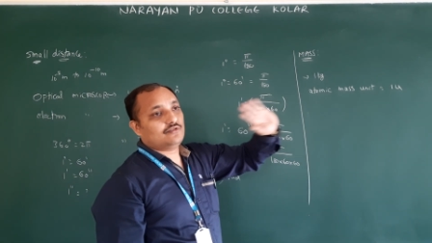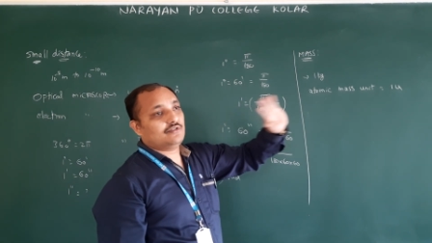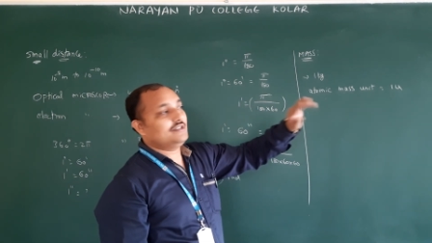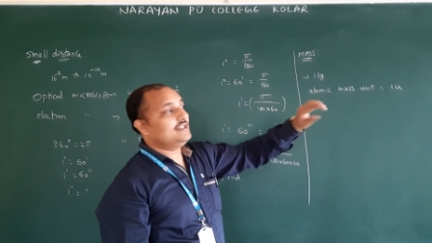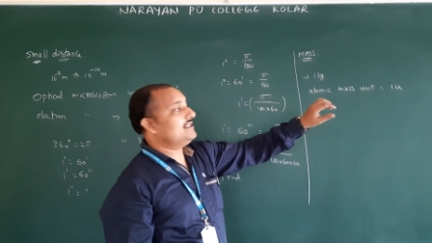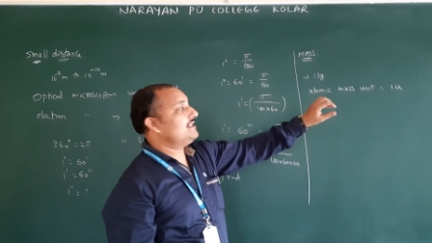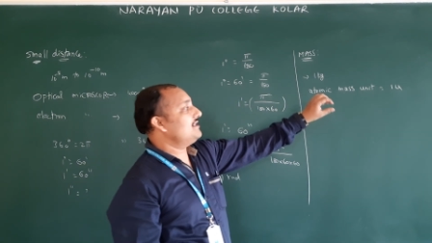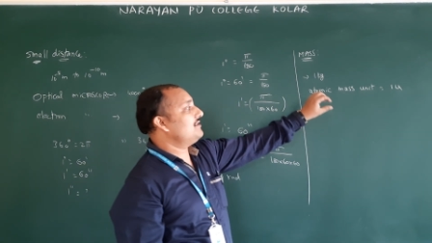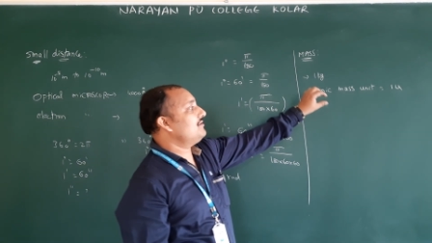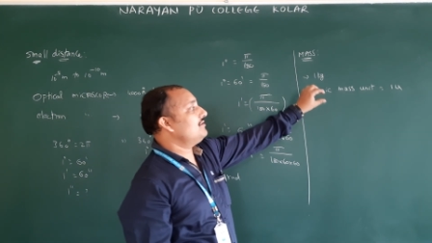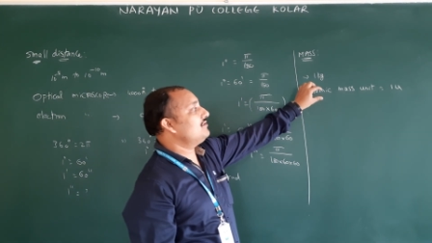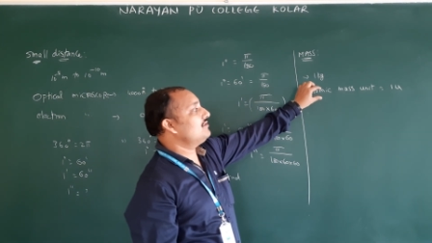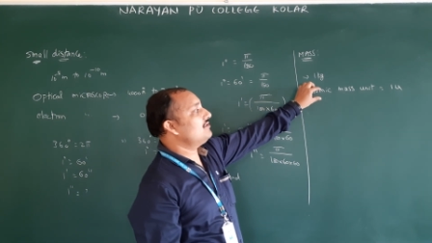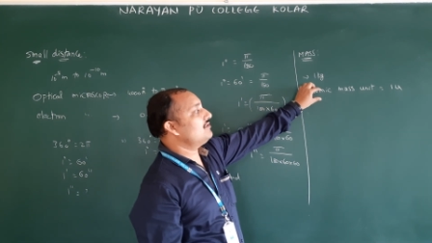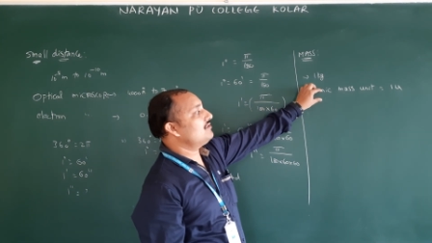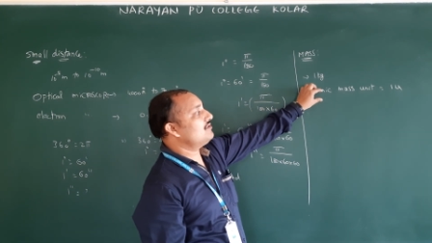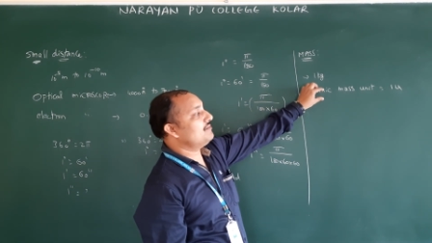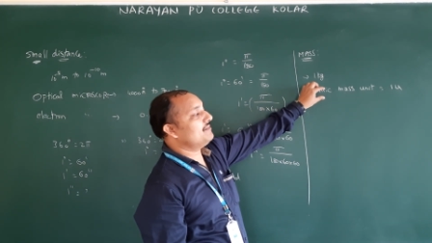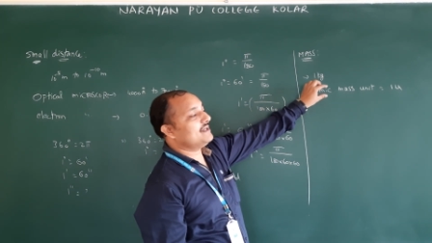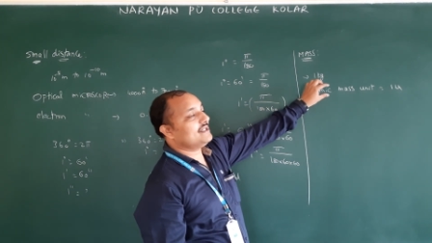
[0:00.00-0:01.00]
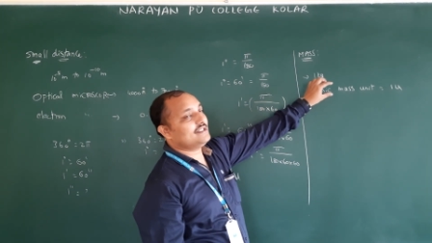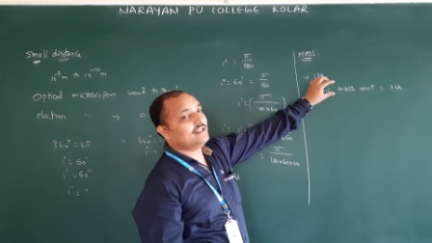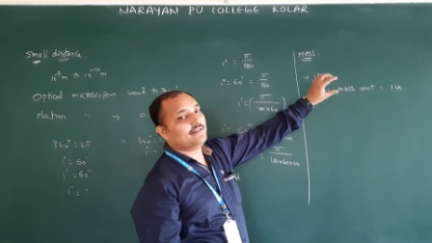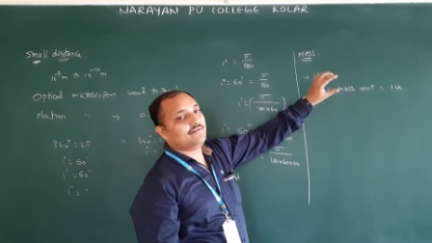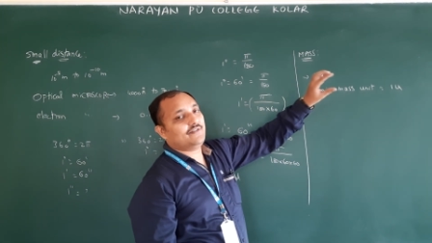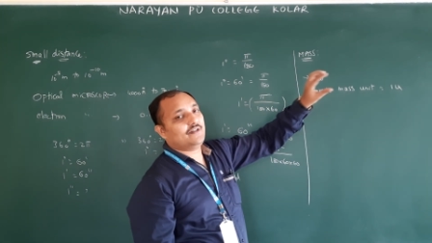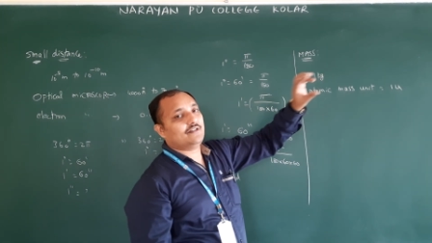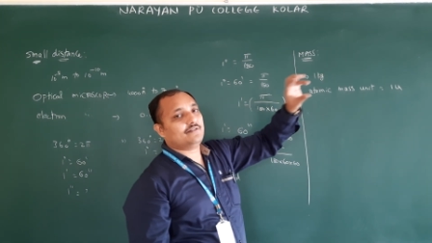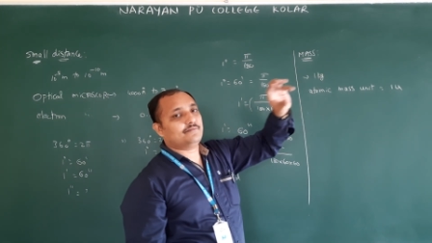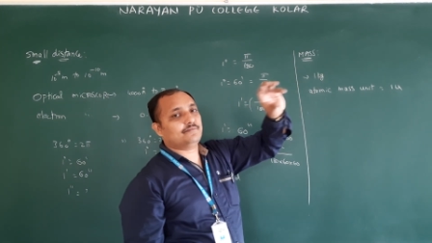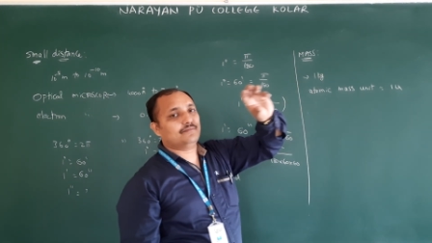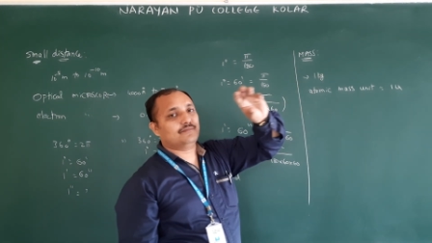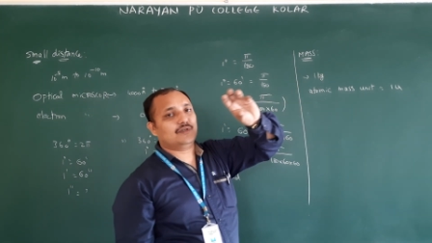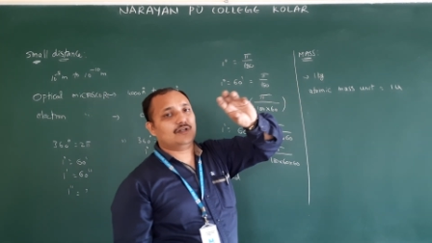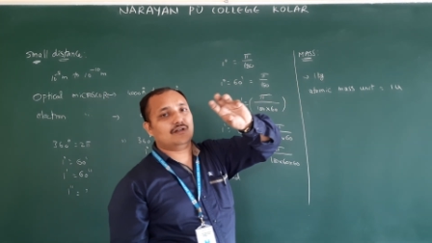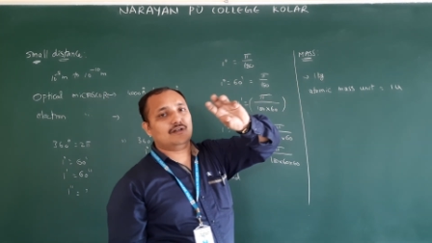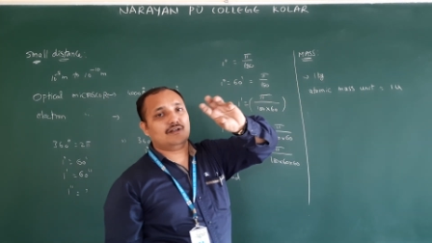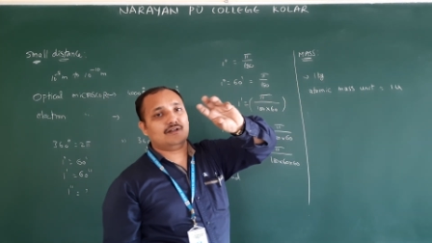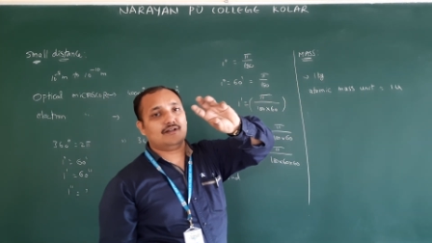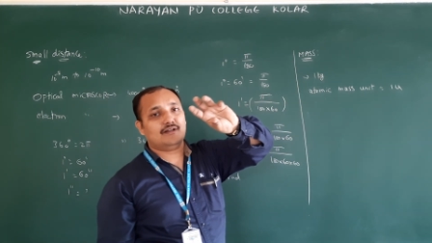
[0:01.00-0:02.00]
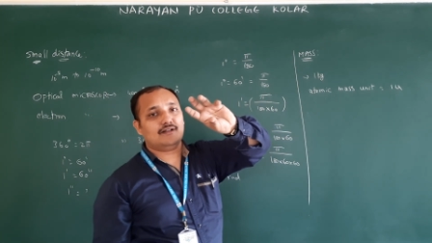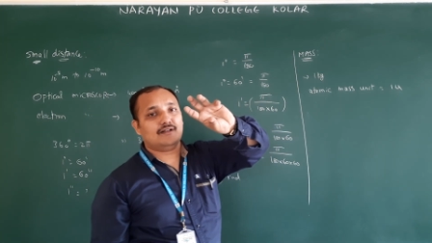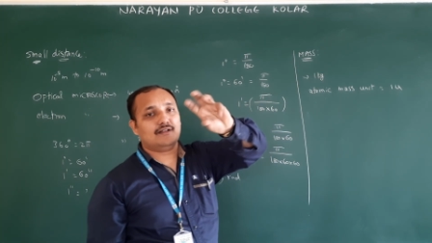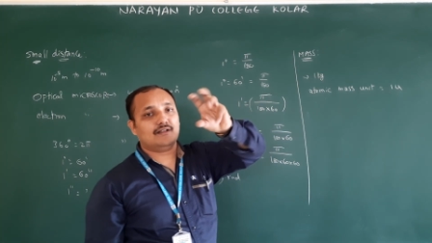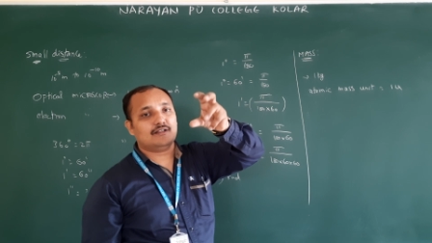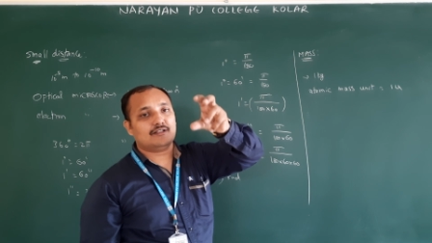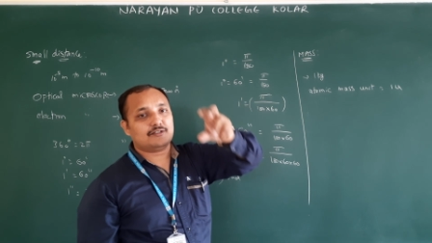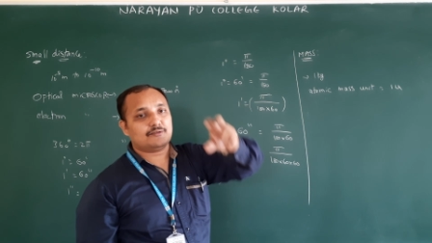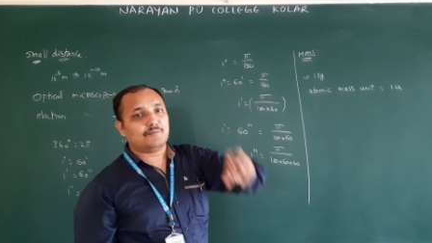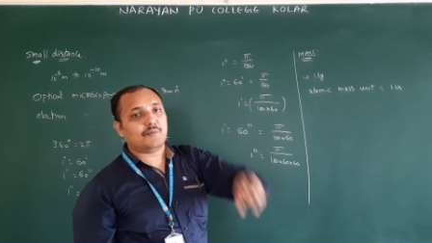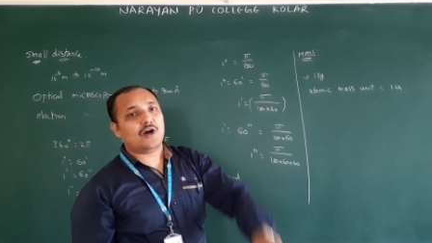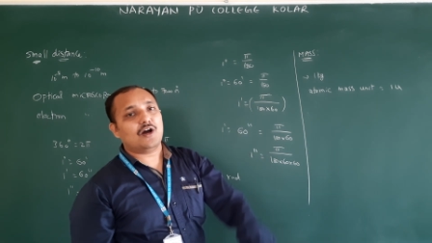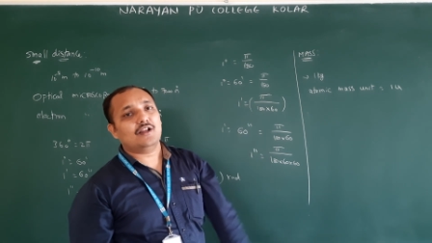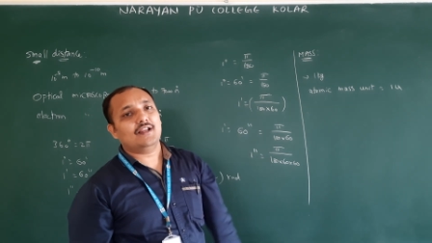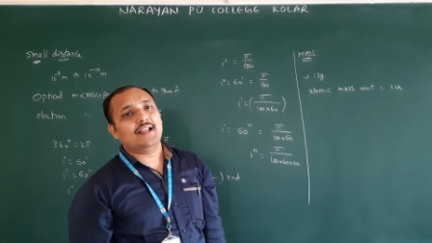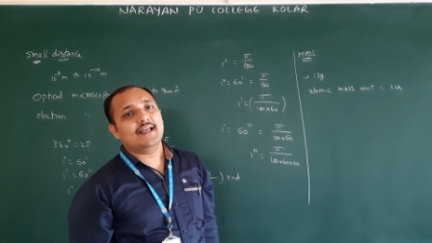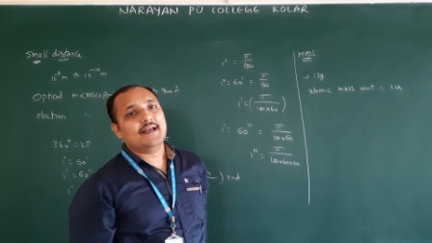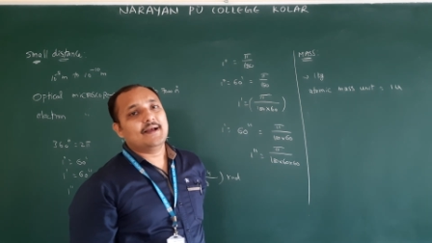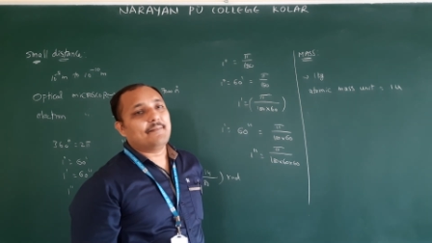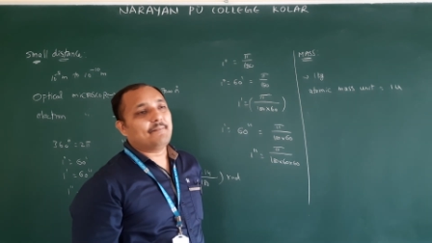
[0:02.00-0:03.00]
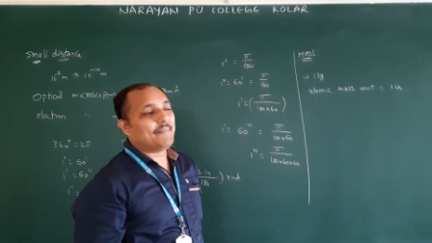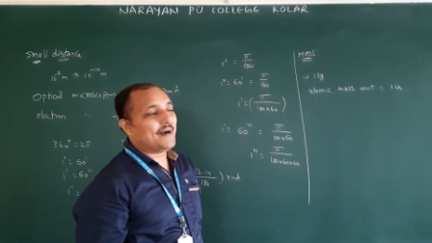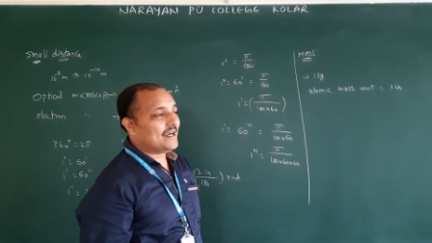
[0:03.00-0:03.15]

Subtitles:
So this is used to measure small